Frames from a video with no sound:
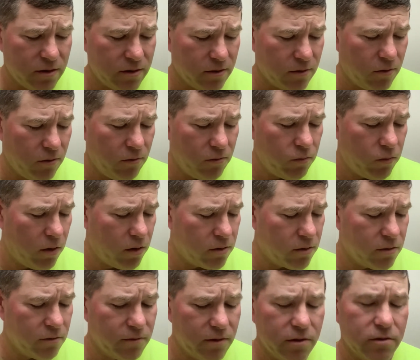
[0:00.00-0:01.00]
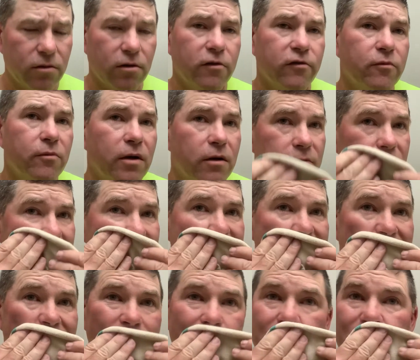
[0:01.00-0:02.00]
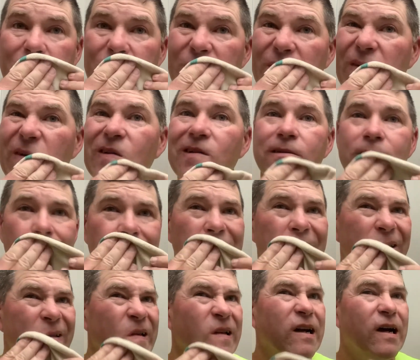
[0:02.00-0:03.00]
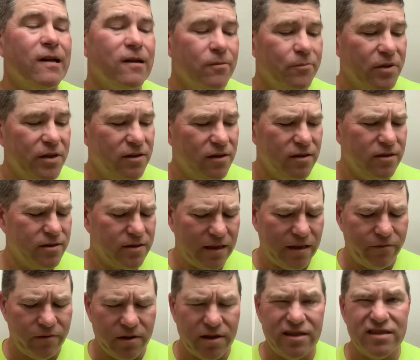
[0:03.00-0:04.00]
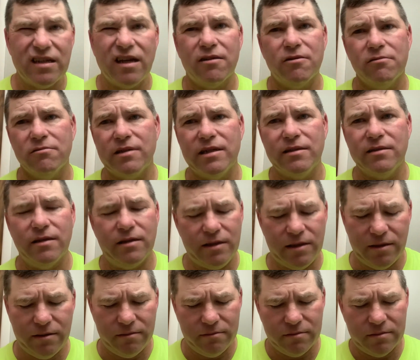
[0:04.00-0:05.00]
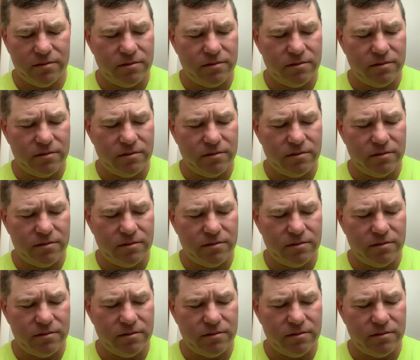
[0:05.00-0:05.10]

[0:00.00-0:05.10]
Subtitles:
Cold water to rinse off my razor because it got up into the 70s. I don't like the heat.